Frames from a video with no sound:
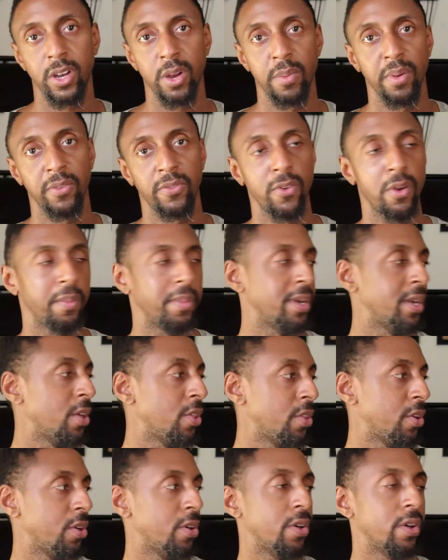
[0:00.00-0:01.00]
coming from
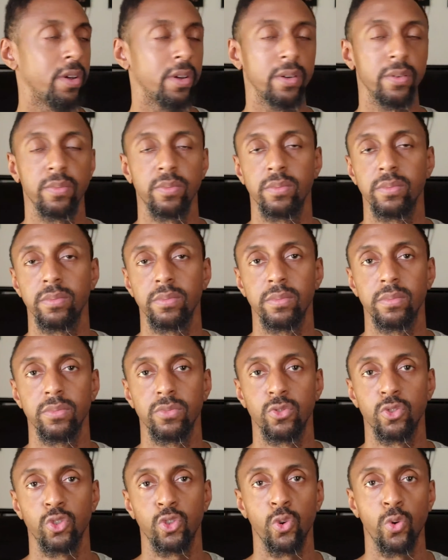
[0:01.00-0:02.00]
another
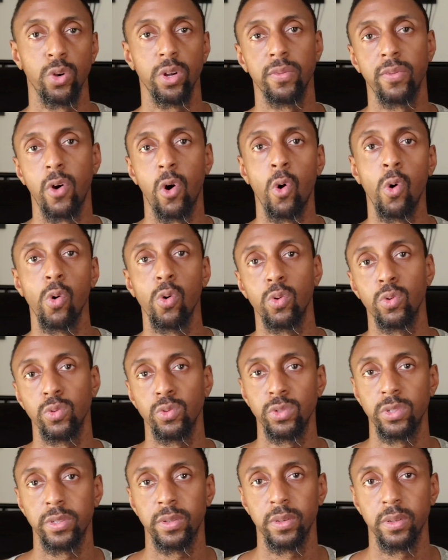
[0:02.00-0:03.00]
sort of
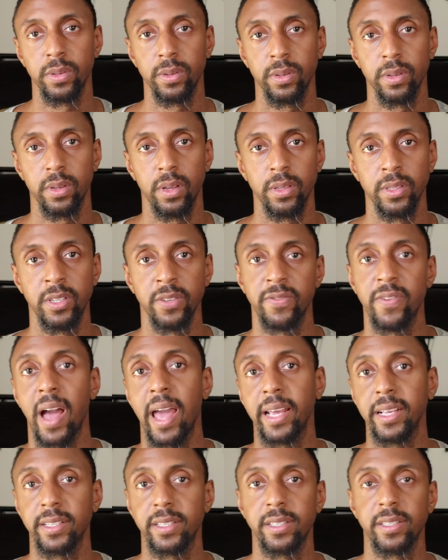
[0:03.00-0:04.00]
old
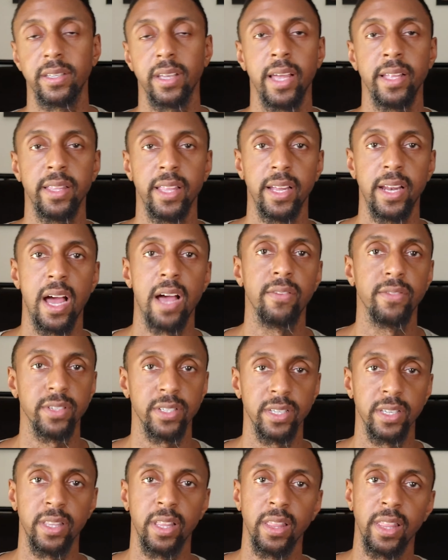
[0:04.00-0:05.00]
device, and then
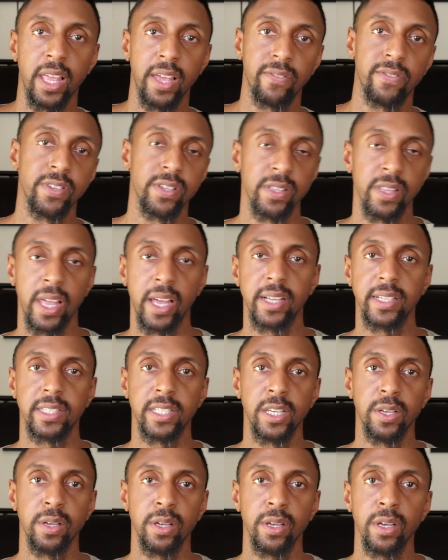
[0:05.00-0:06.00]
obviously the
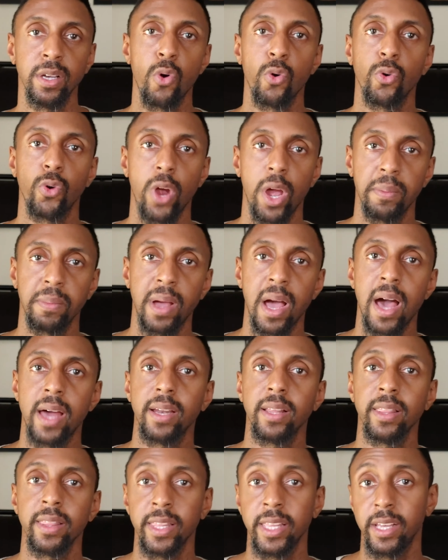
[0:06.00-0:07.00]
legacy program kind
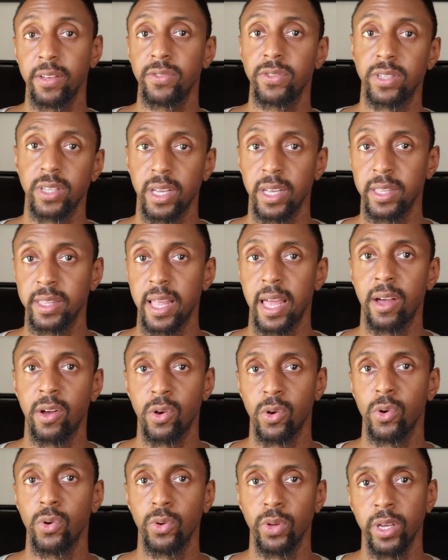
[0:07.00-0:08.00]
of lives in that
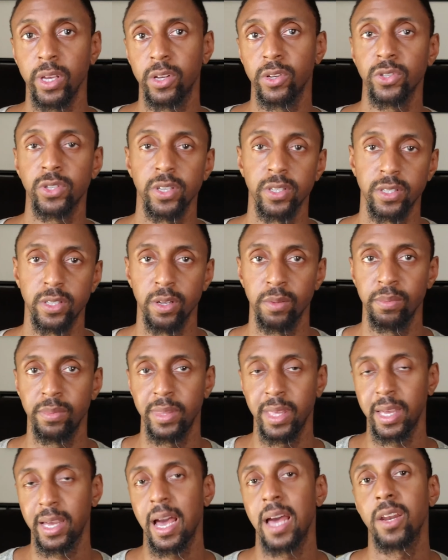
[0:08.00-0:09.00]
whole ecosystem.
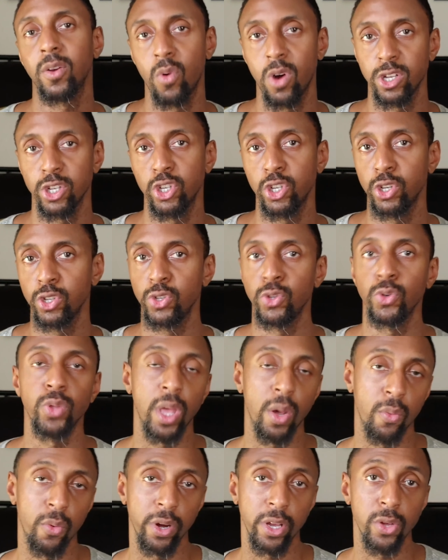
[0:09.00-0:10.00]
They kind of want you to do
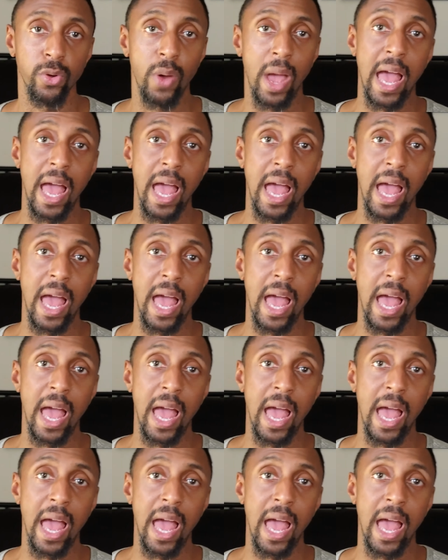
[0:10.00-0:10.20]
that, where you